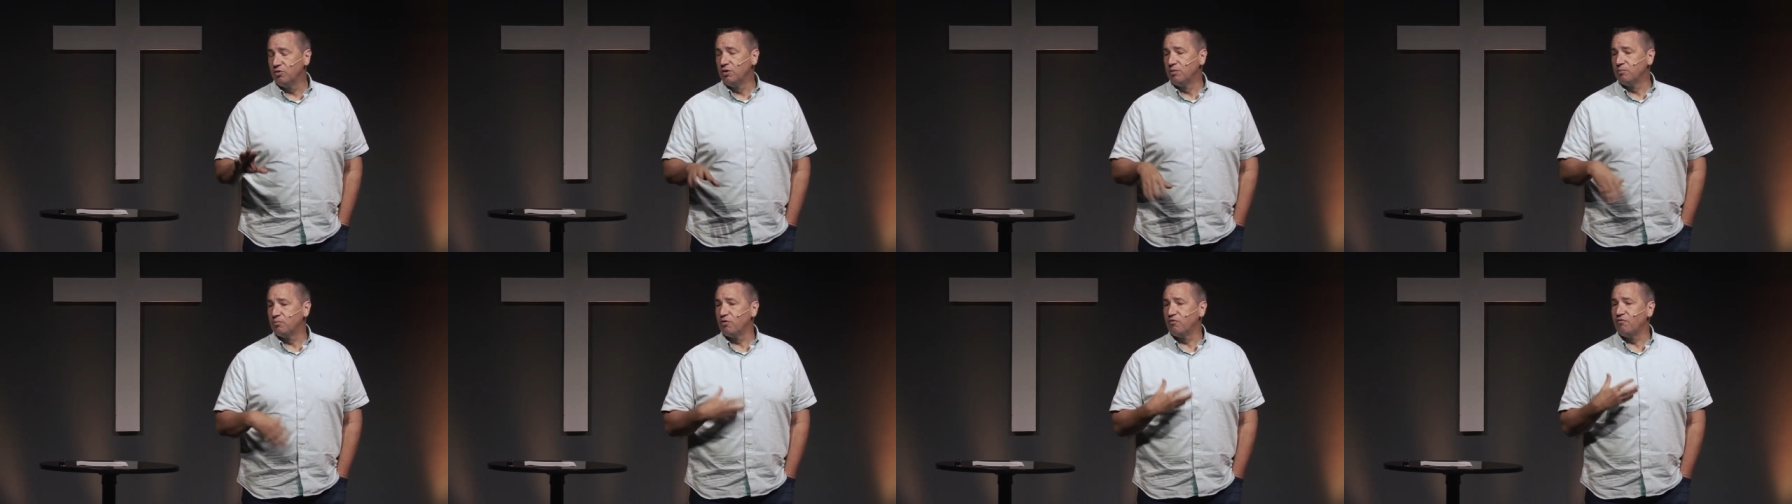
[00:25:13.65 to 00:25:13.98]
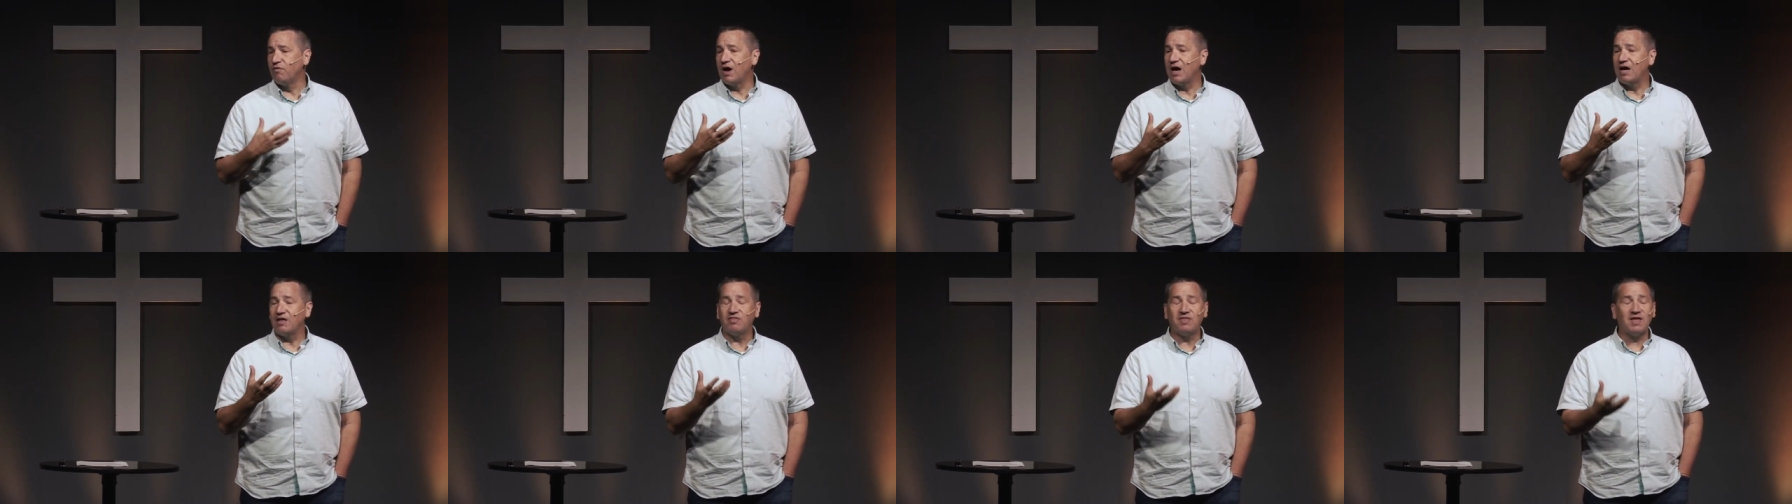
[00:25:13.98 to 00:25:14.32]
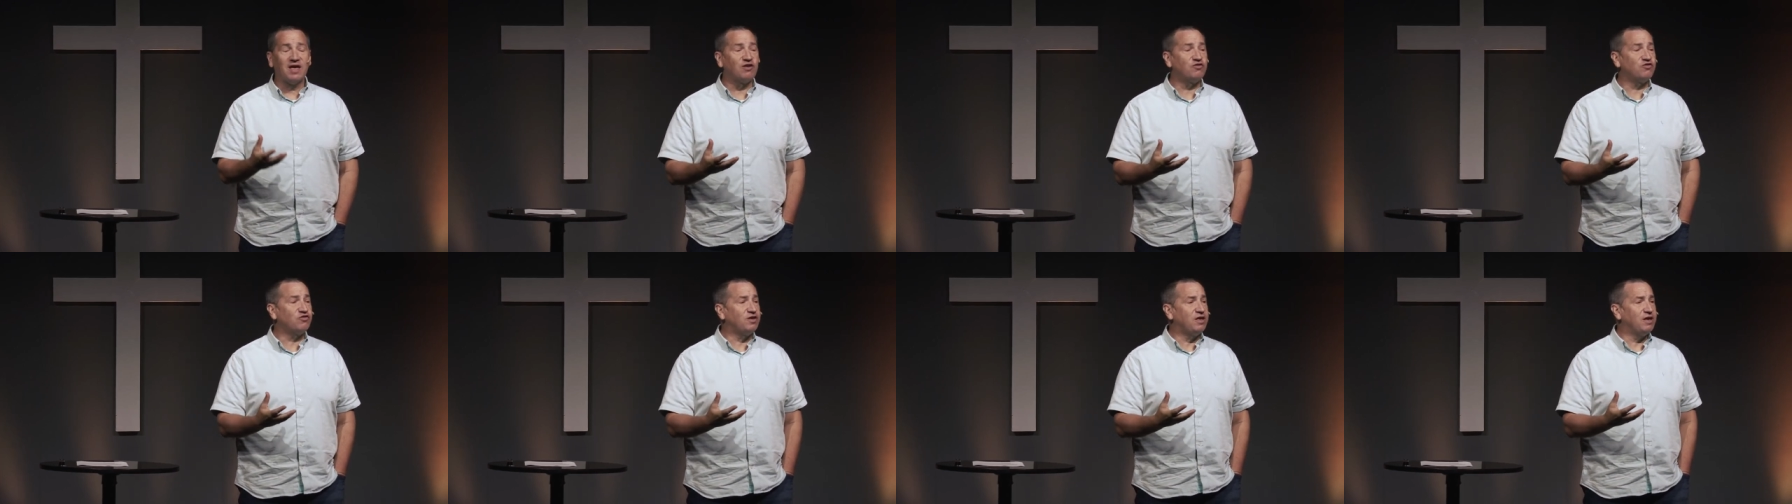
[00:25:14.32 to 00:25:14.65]
provide
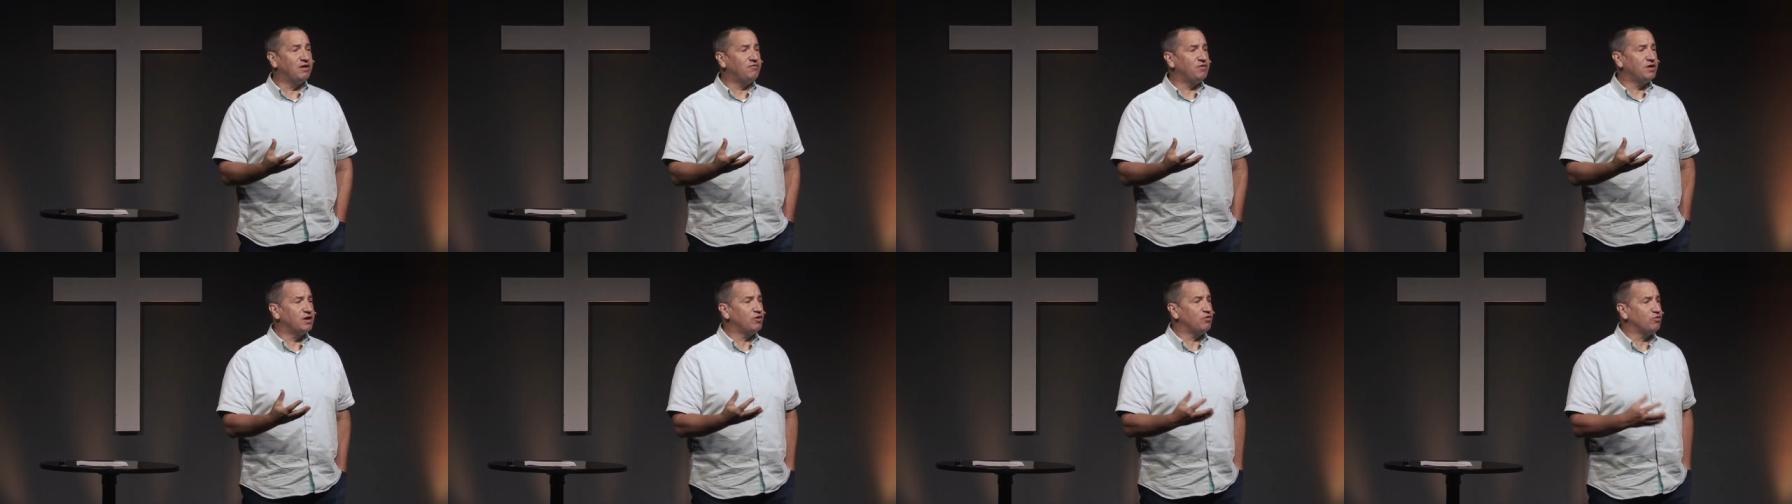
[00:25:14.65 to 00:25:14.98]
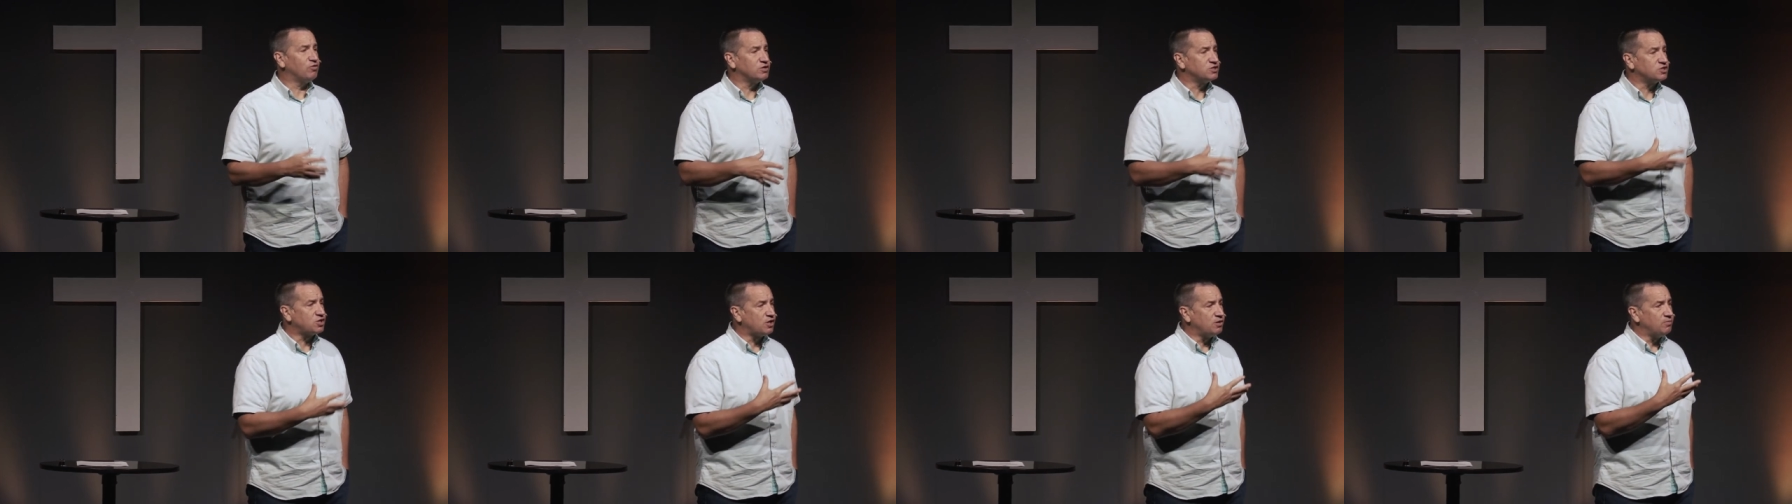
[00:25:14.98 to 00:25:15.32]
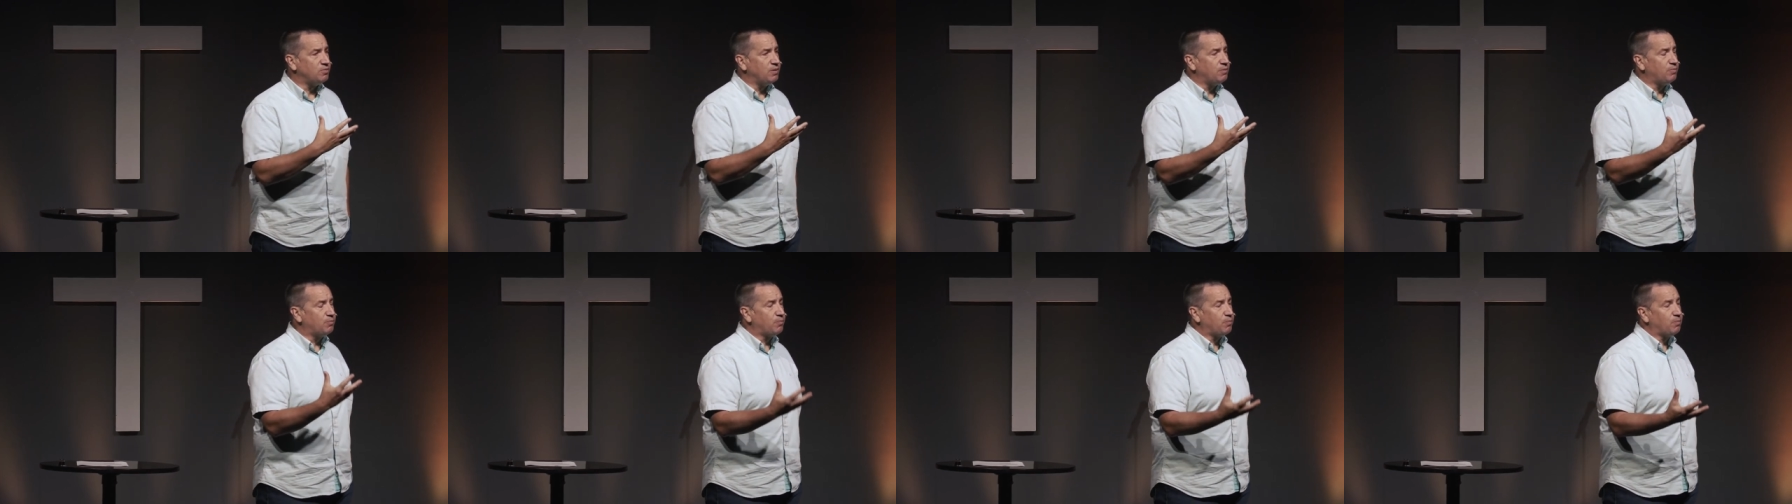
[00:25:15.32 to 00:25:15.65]
Thanksgiving or it's going
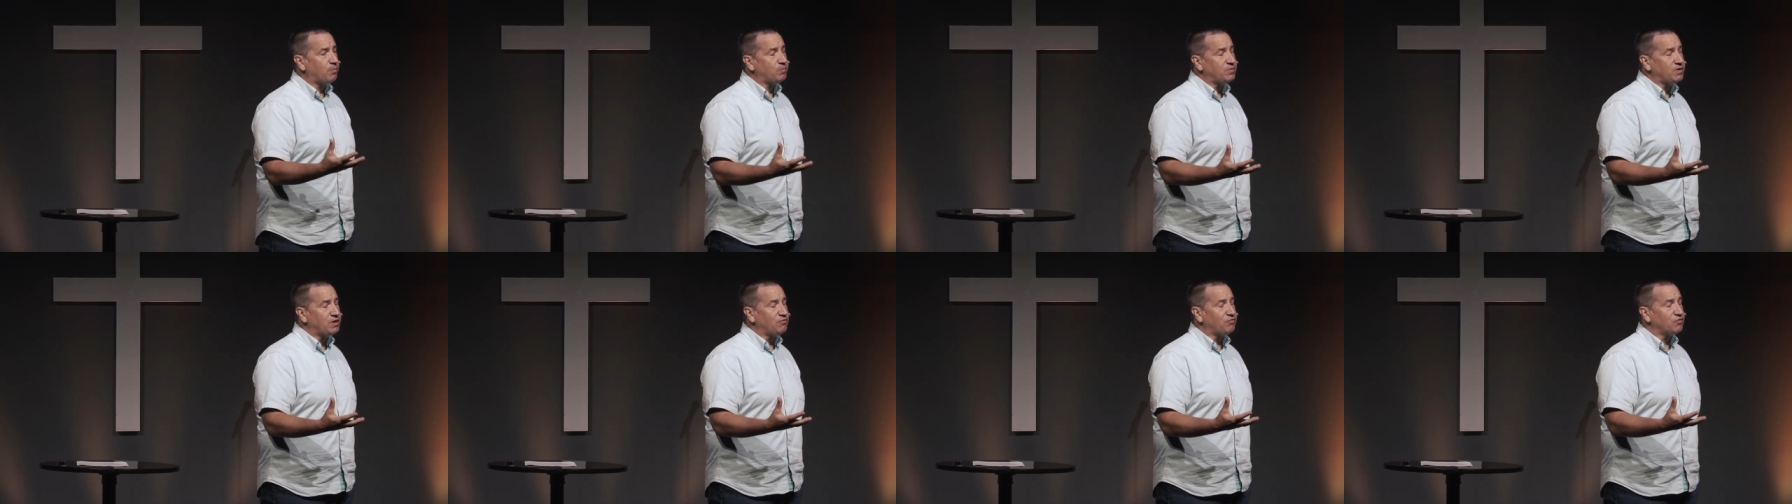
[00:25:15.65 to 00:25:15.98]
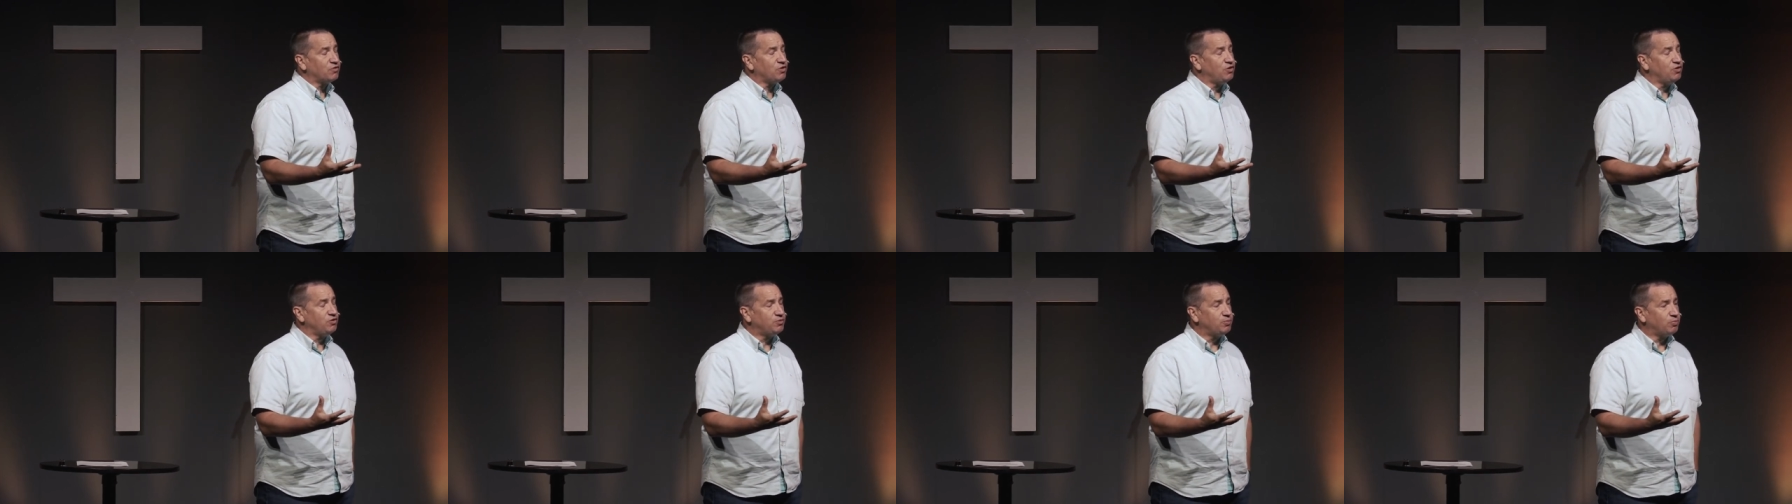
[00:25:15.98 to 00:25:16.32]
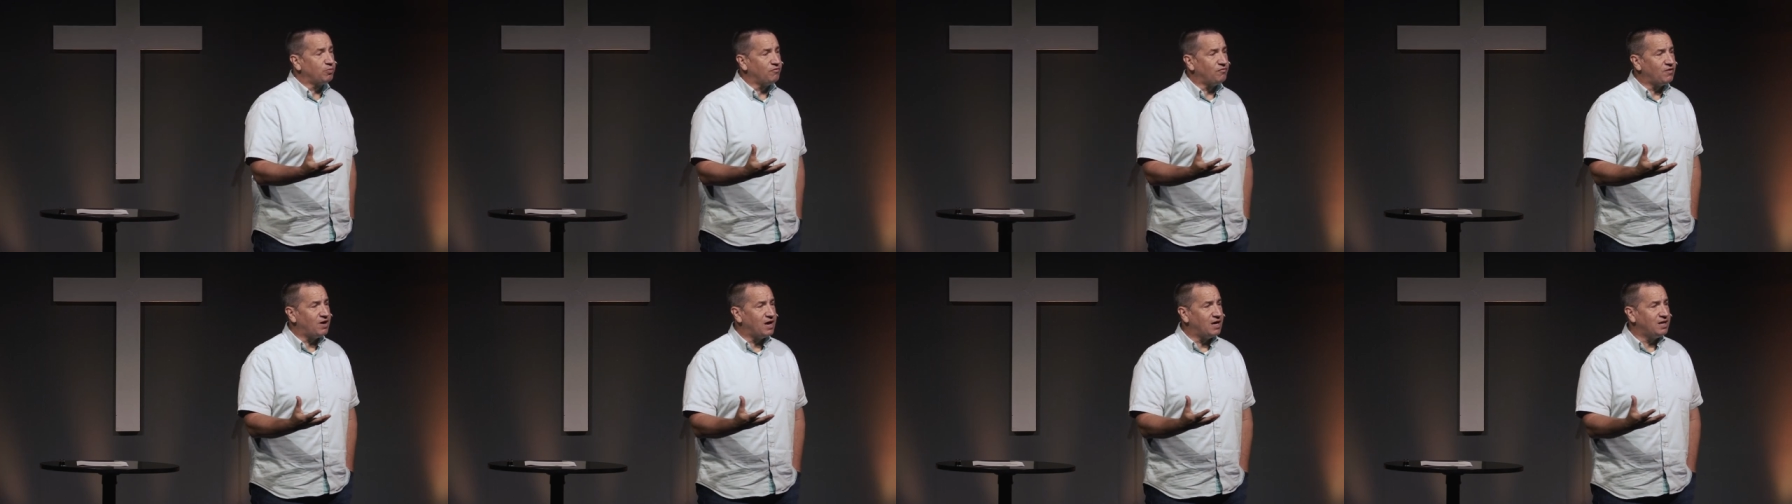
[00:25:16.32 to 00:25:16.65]
to be difficult to
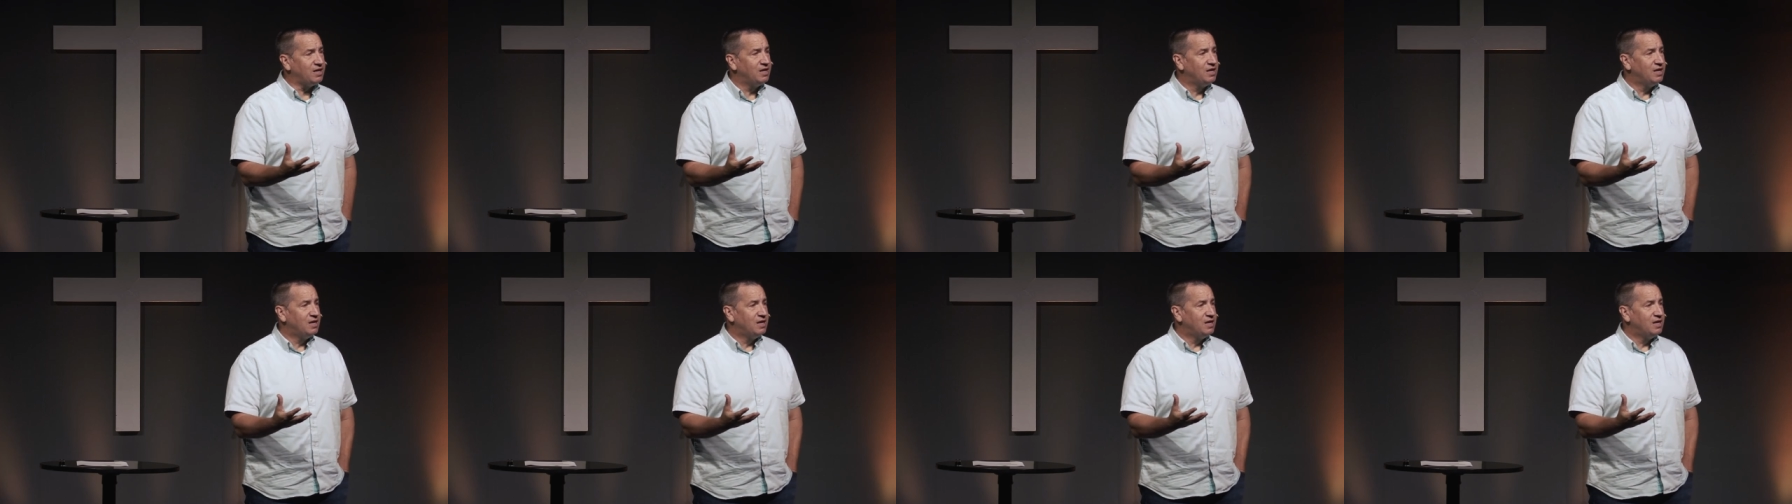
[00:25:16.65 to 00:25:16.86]
provide